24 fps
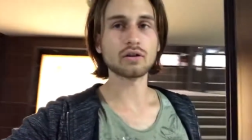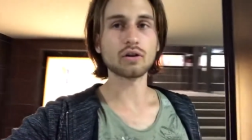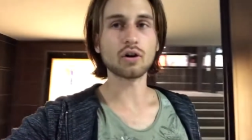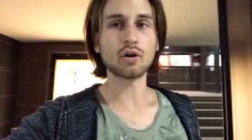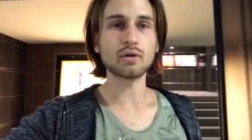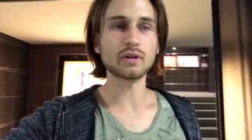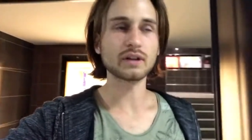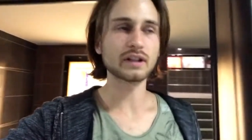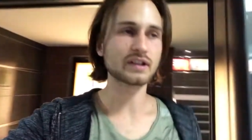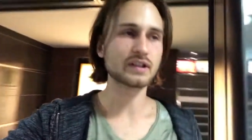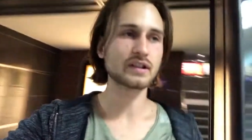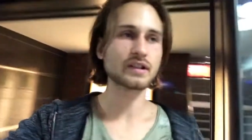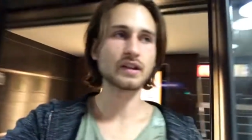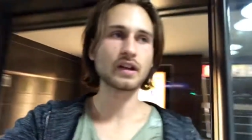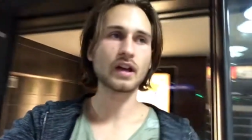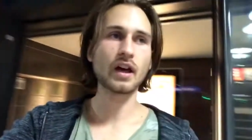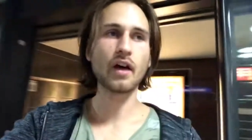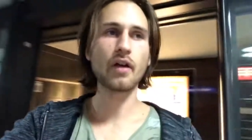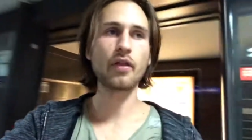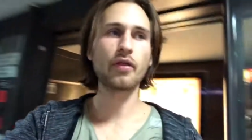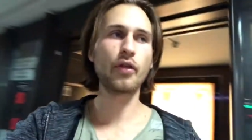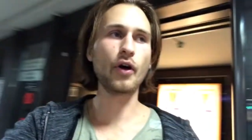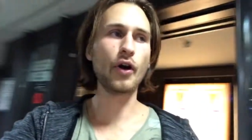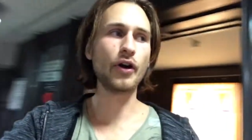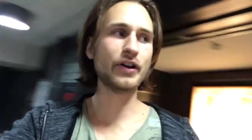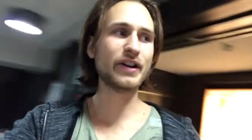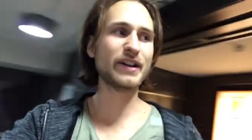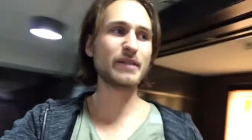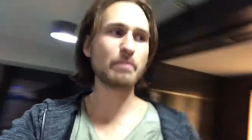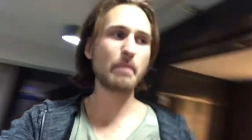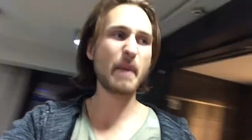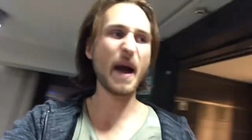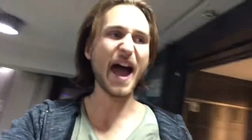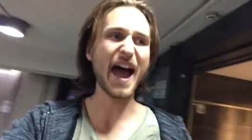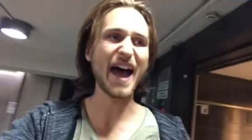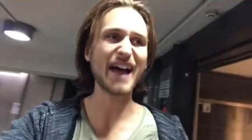No, it's 30
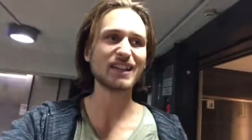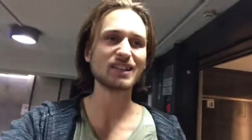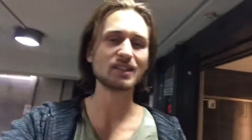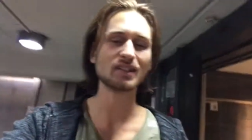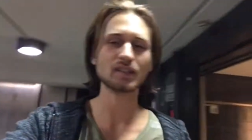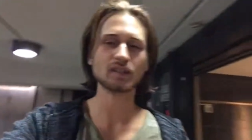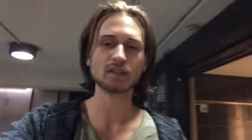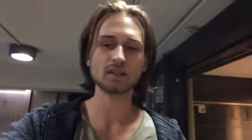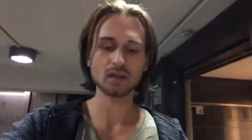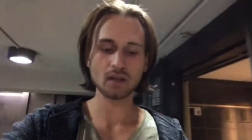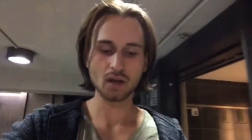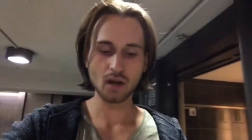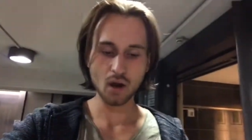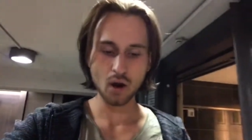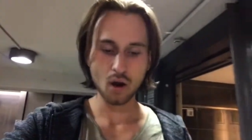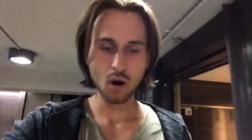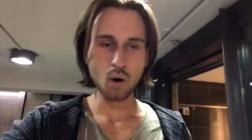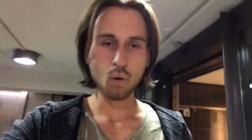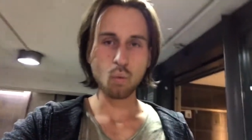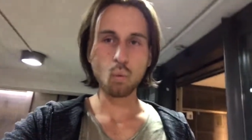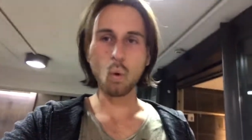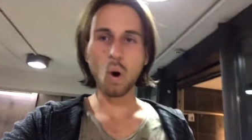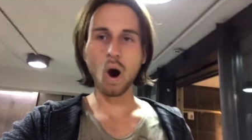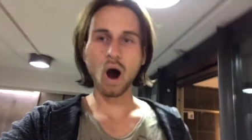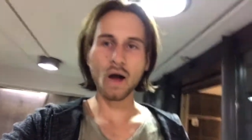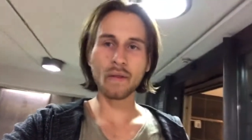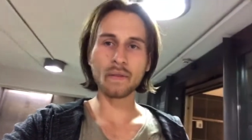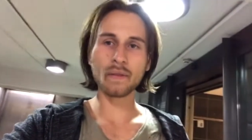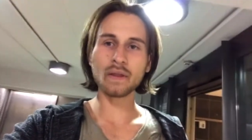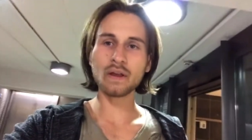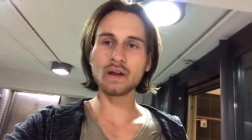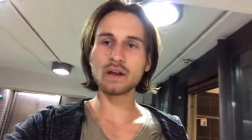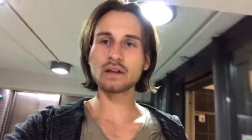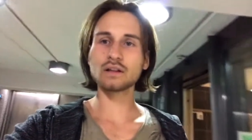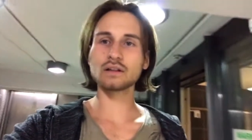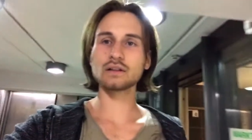past one.
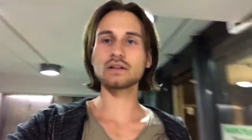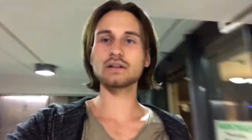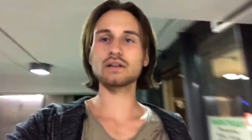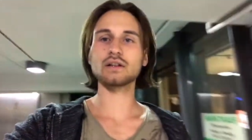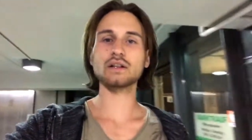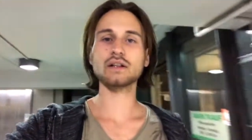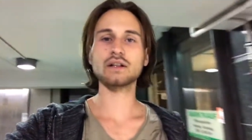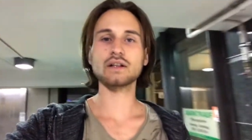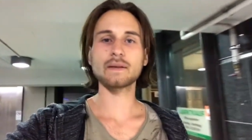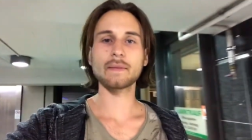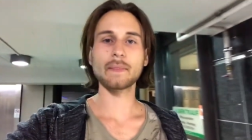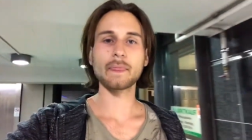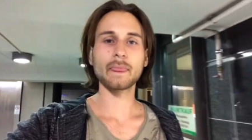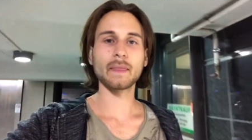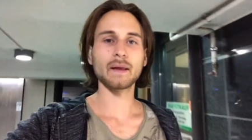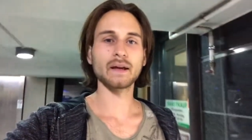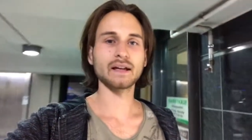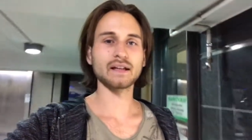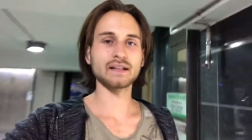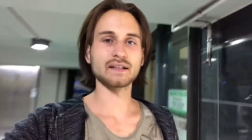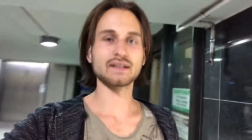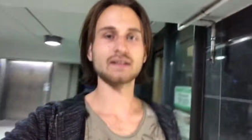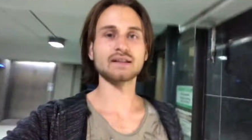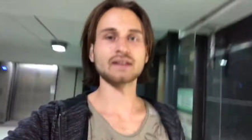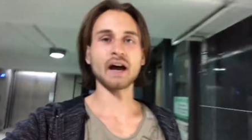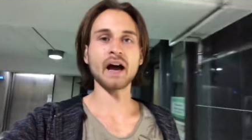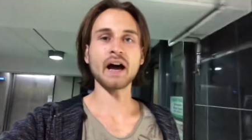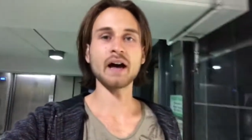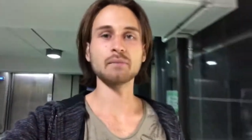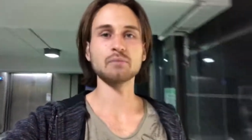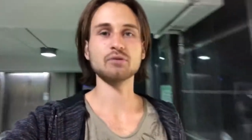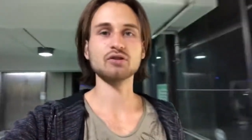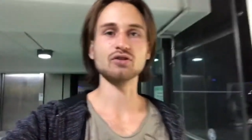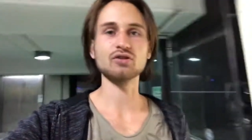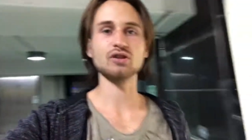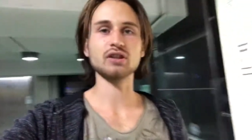It's
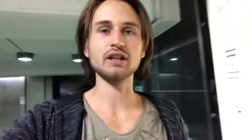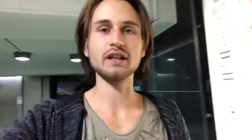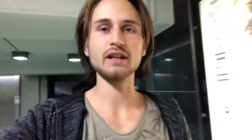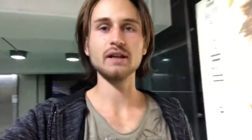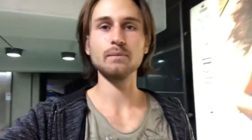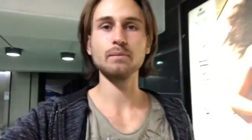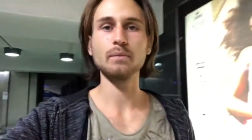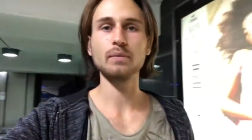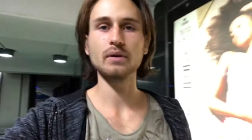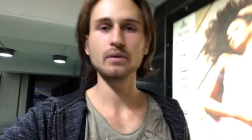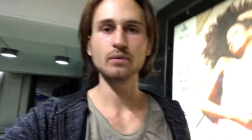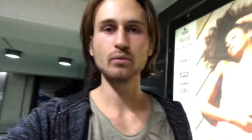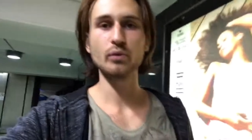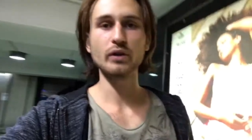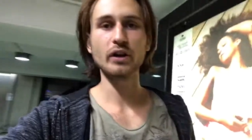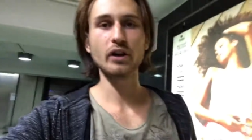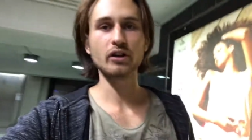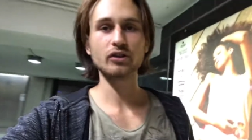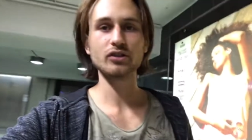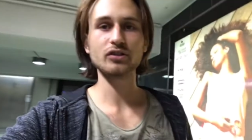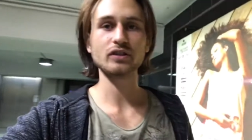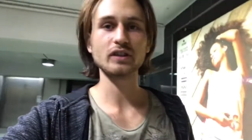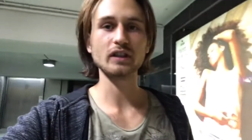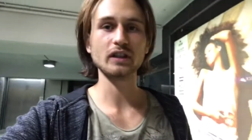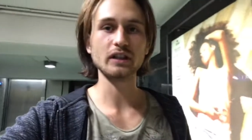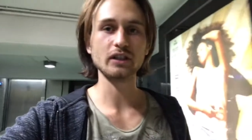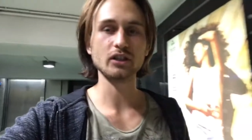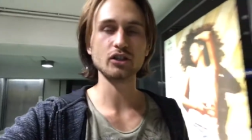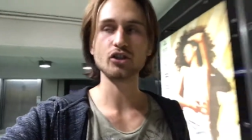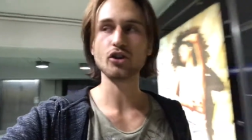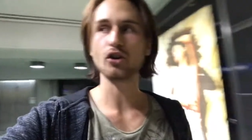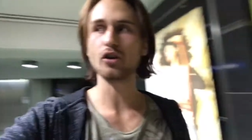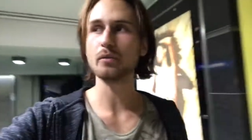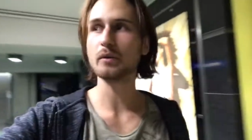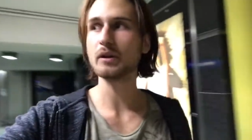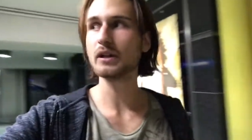time to sleep. We are still in
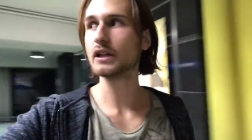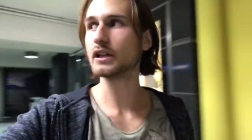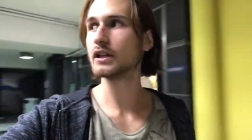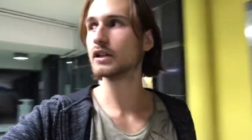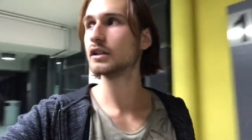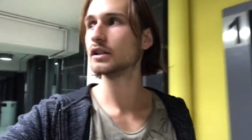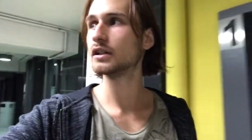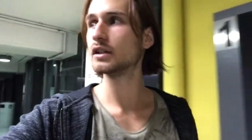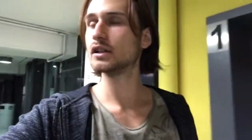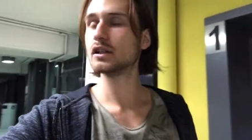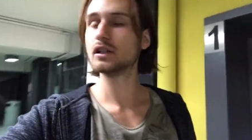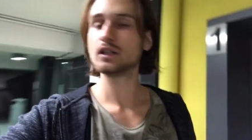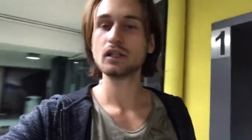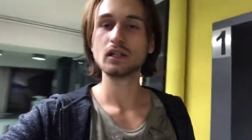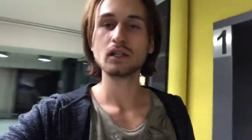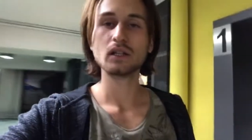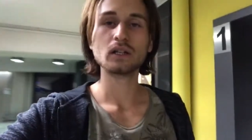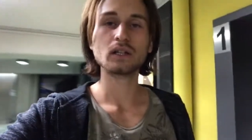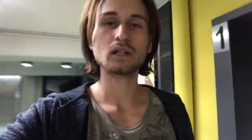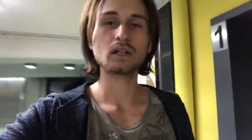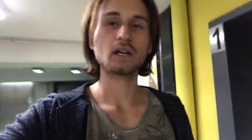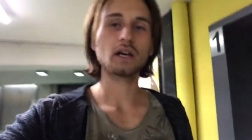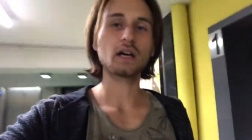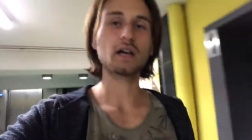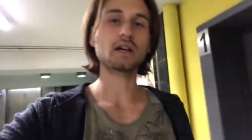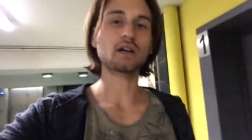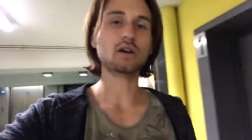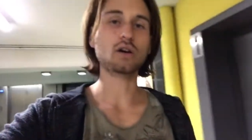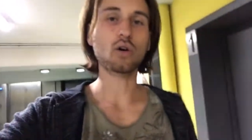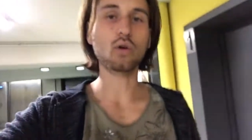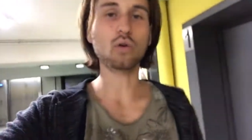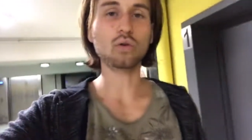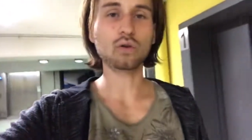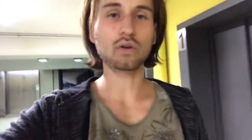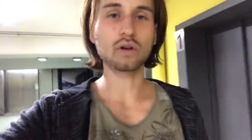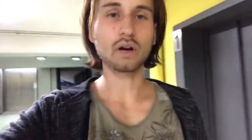Germany and
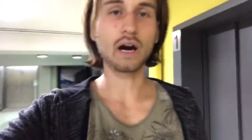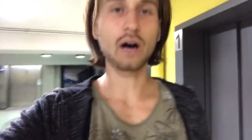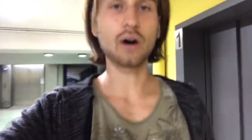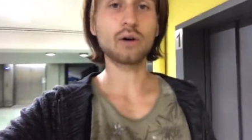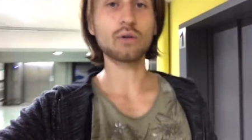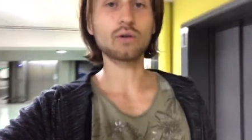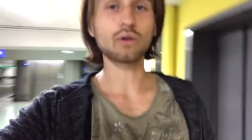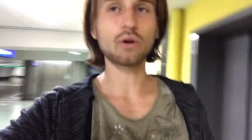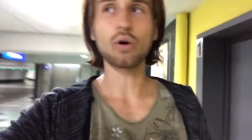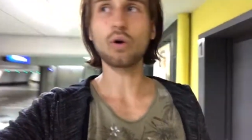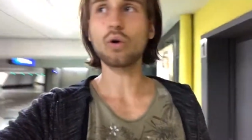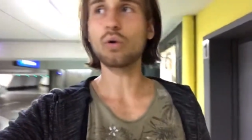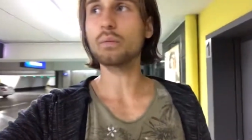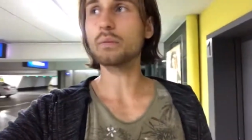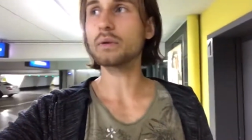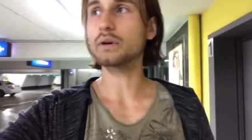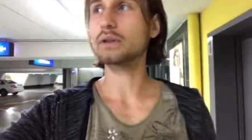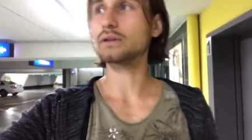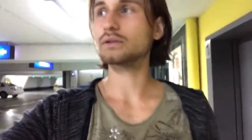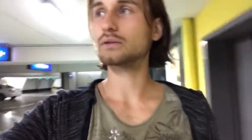go now home.